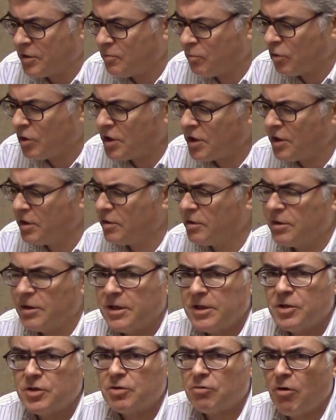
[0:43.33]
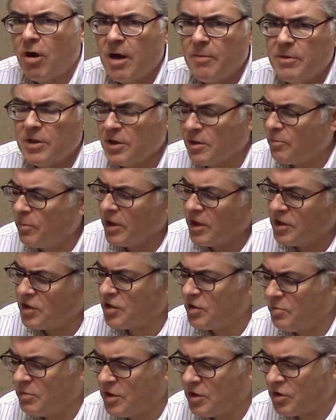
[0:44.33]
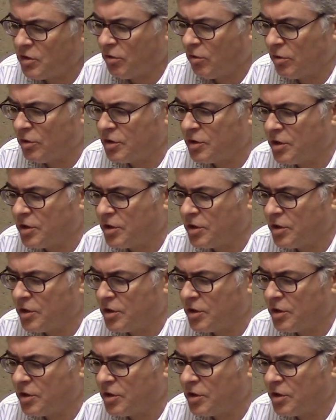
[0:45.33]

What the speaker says: particularly describing the place to be searched